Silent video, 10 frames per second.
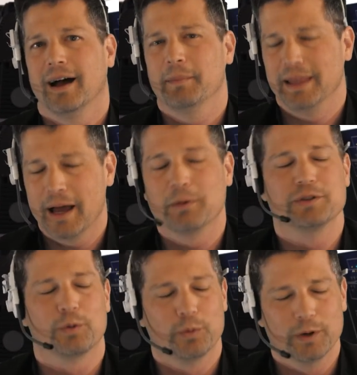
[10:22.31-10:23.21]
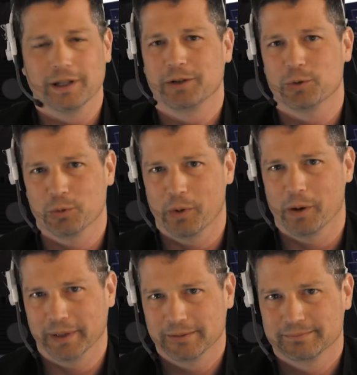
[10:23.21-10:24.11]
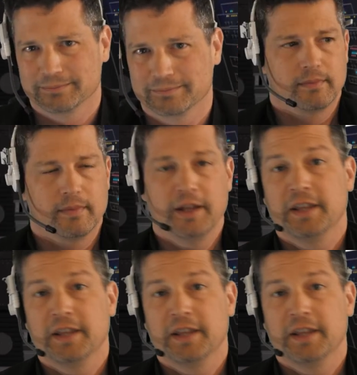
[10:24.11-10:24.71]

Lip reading: I mean, that was a really cool moment. And